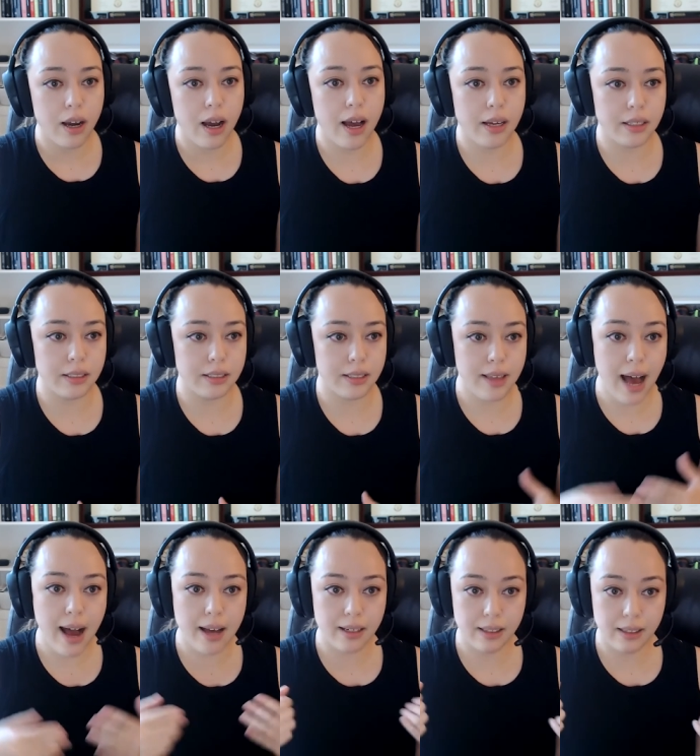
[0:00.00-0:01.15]
And
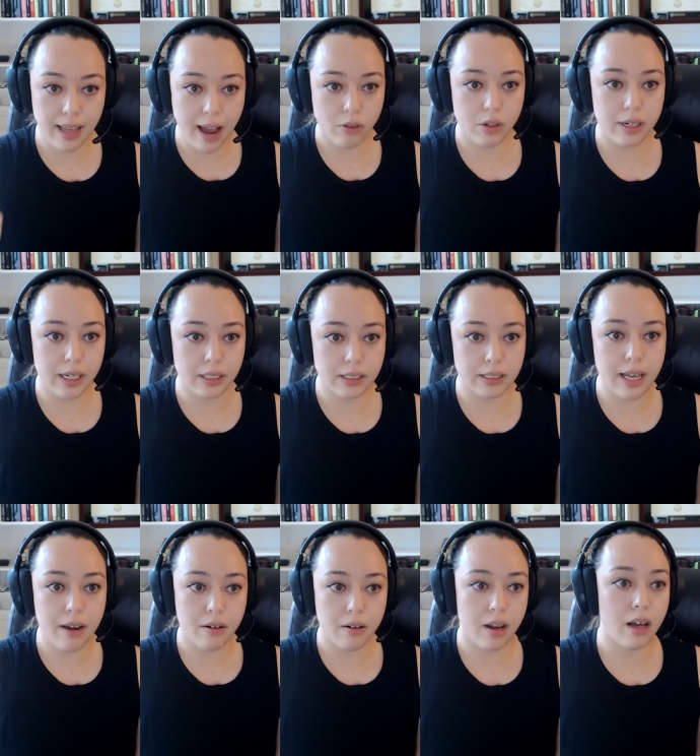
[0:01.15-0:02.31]
that loudness
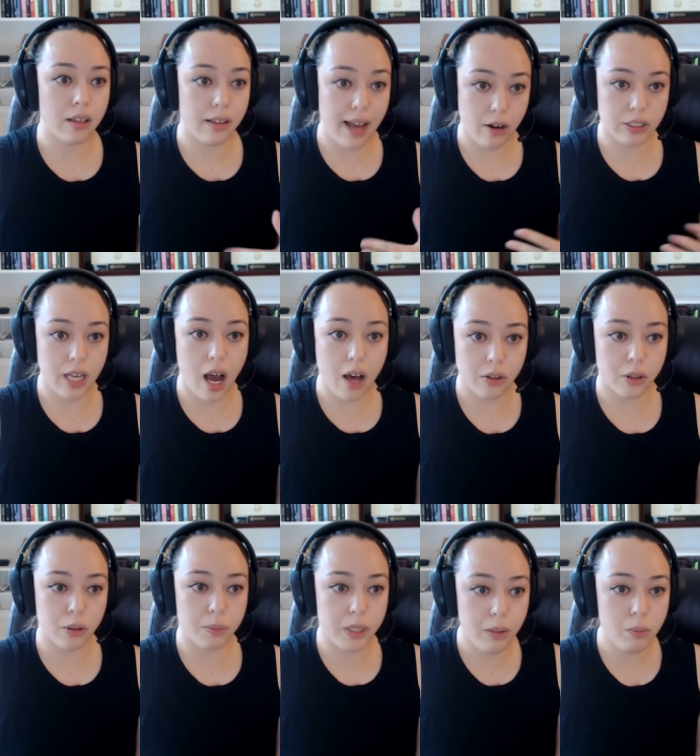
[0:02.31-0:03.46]
then allows other
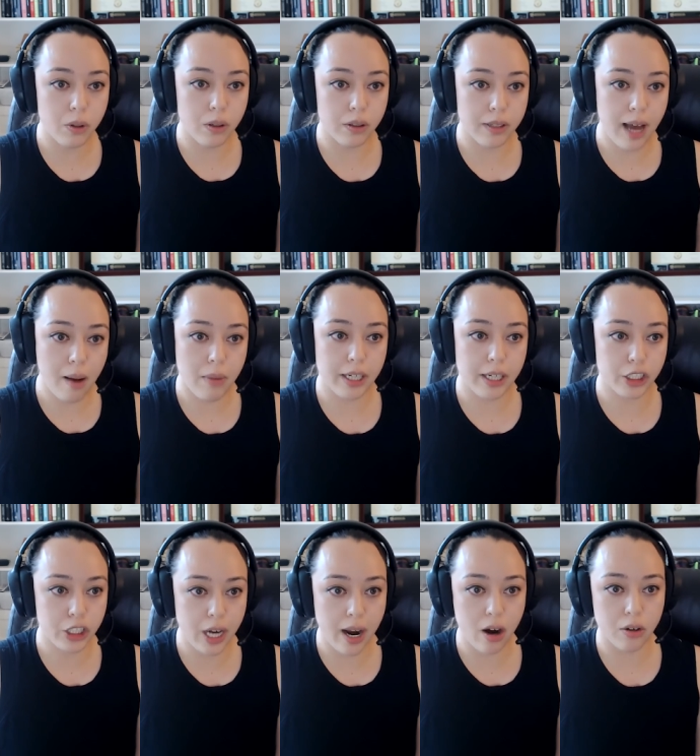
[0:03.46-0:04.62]
people that might
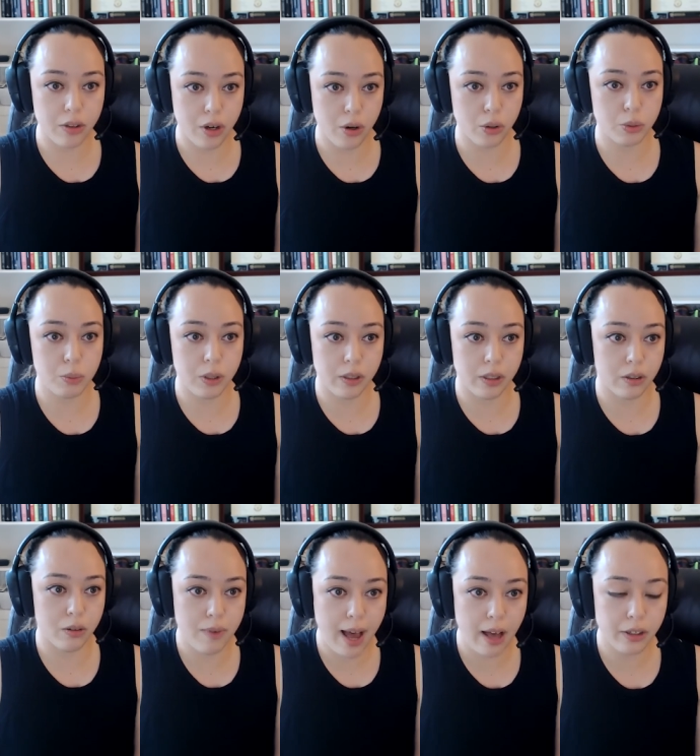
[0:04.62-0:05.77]
share those political
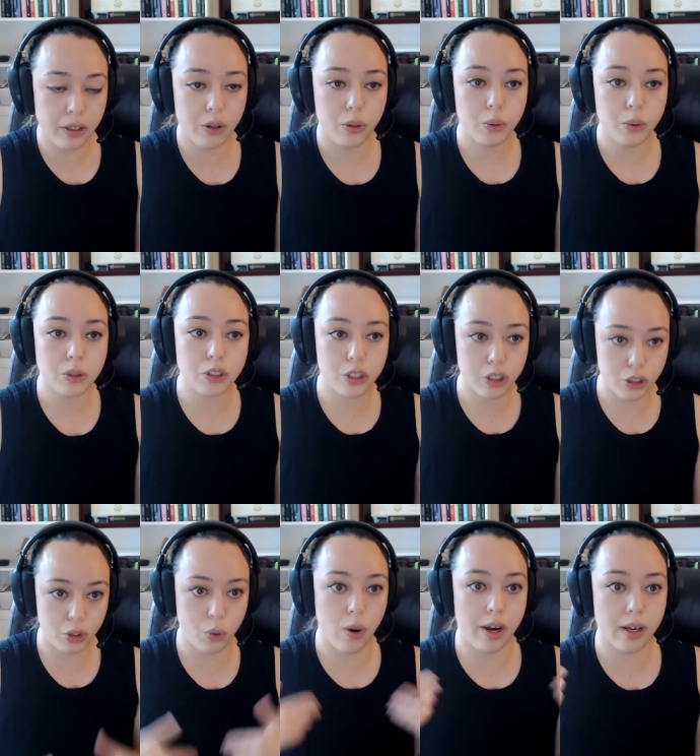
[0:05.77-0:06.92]
values to
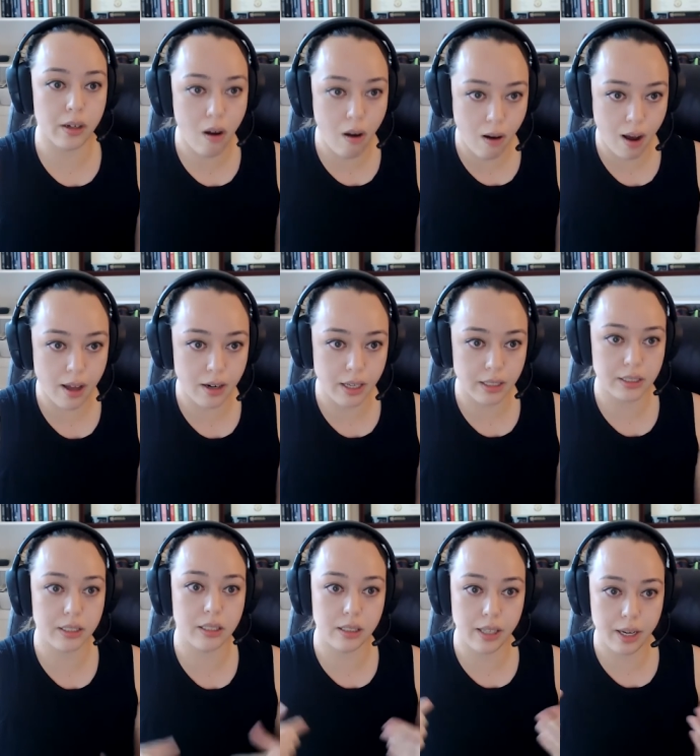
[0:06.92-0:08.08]
join on and
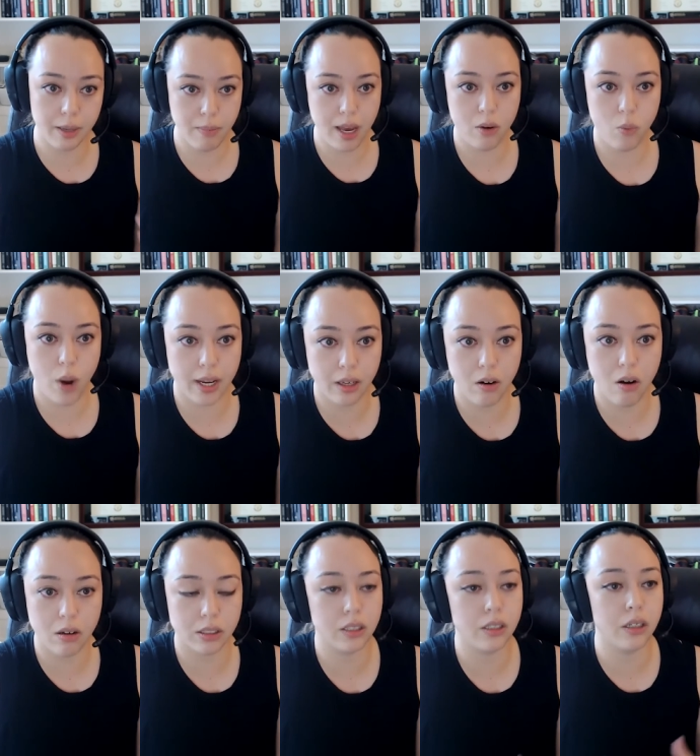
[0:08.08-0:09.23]
to like bandwagon
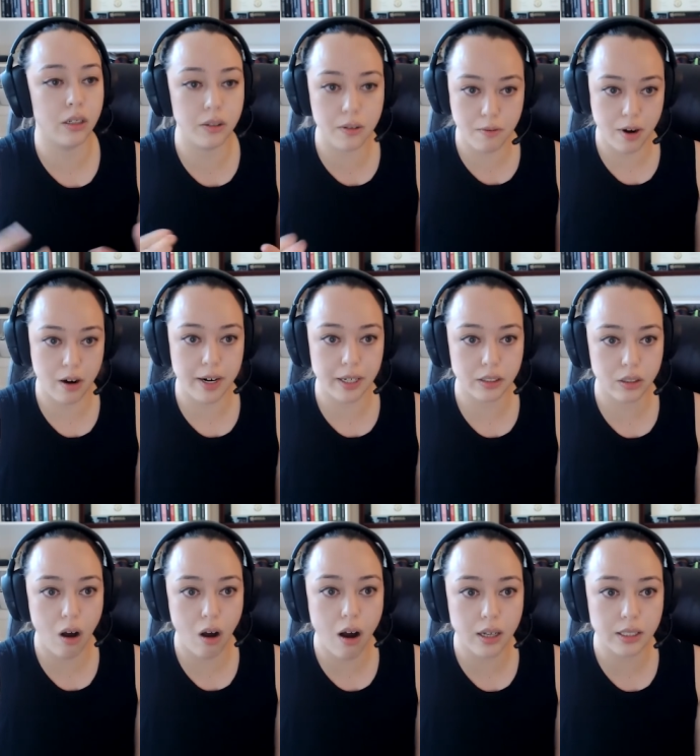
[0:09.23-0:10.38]
onto various
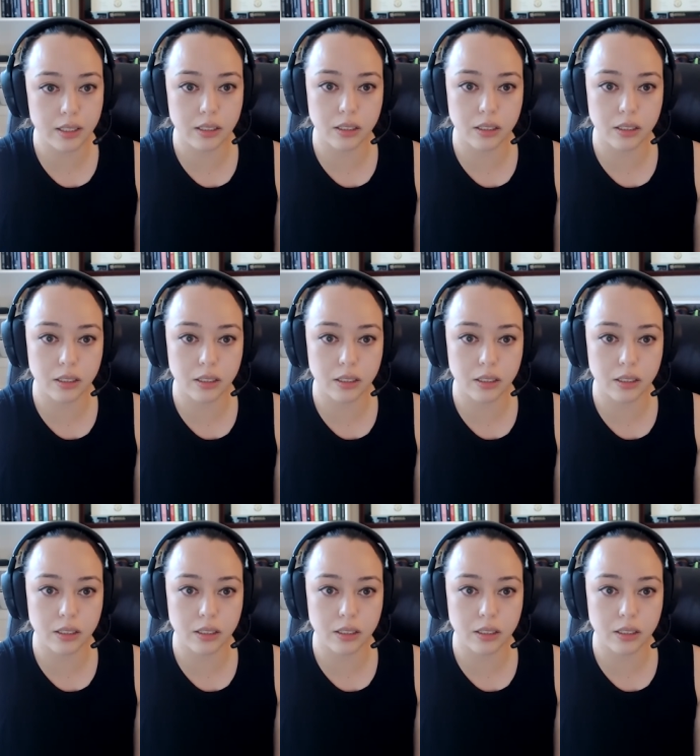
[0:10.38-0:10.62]
cause.